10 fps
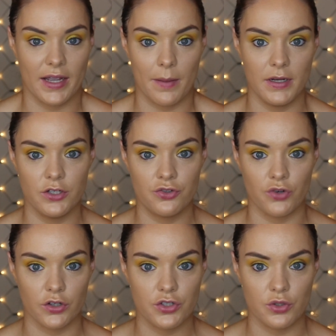Like, I mean, it's
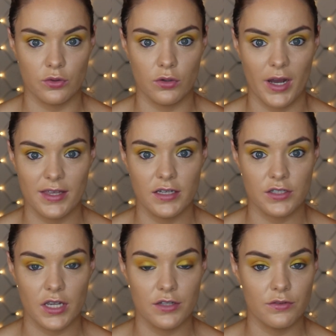drugstore. I think
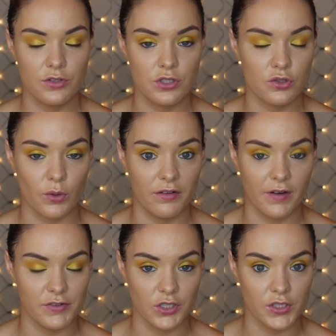it's
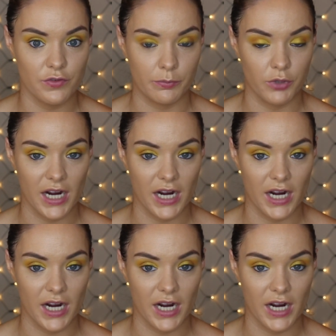$25 from